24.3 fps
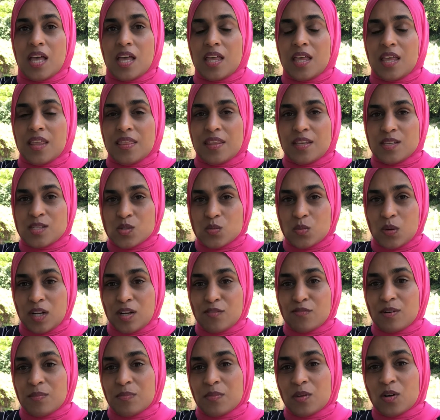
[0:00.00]
this one
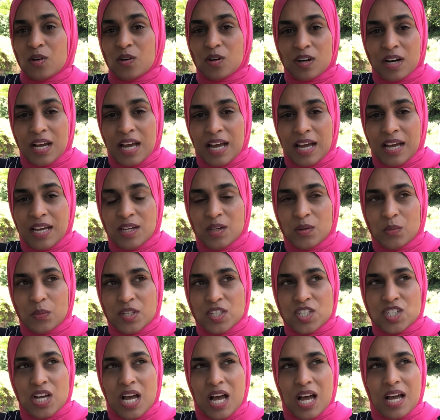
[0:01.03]
from the Quran,
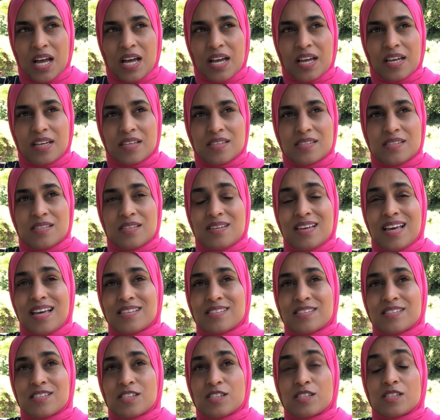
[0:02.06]
which I see as
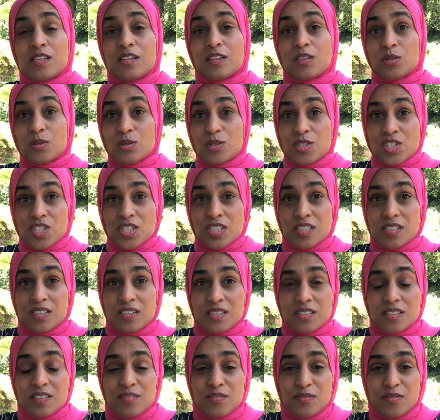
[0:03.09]
the solution
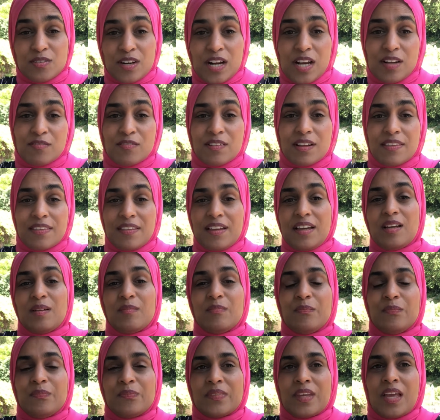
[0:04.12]
for everything.
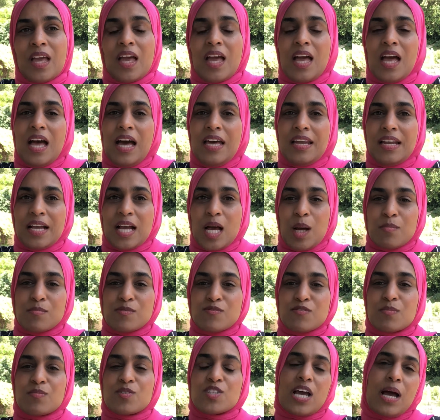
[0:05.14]
And it comes
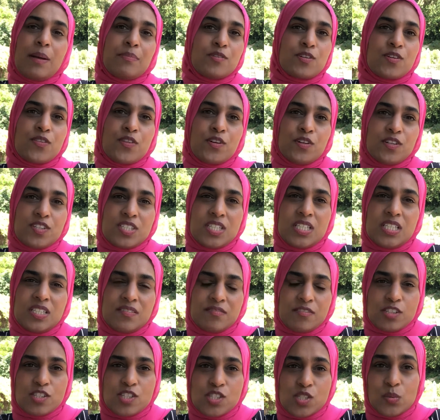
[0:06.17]
from chapter 13,
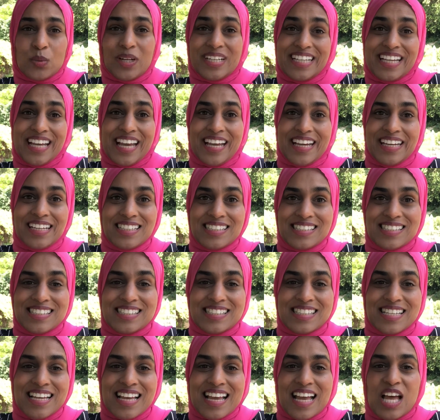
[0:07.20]
verse
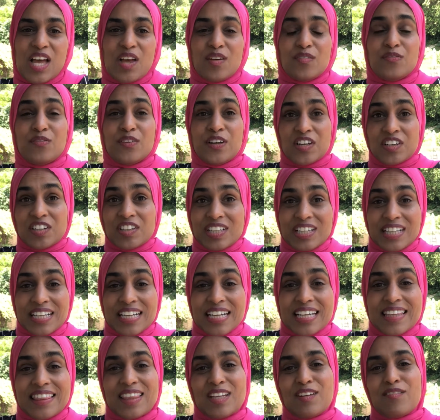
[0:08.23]
28.
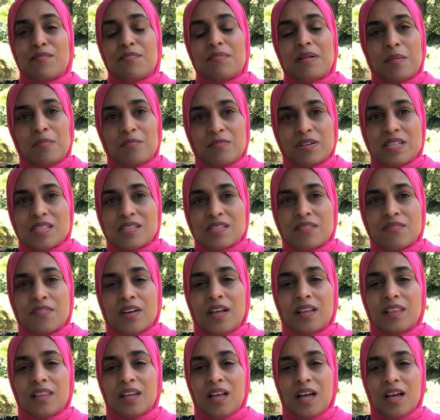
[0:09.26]
Verily, in the remembrance of
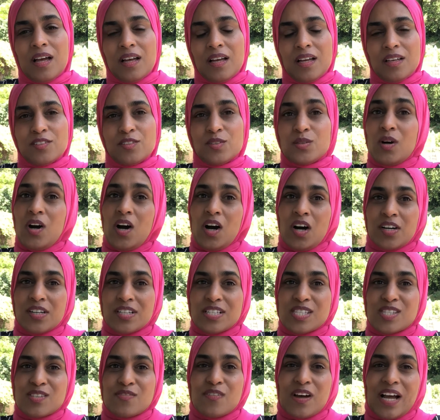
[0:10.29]
Allah, do
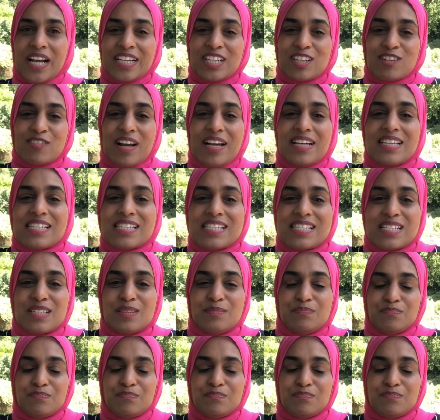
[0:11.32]
hearts find rest.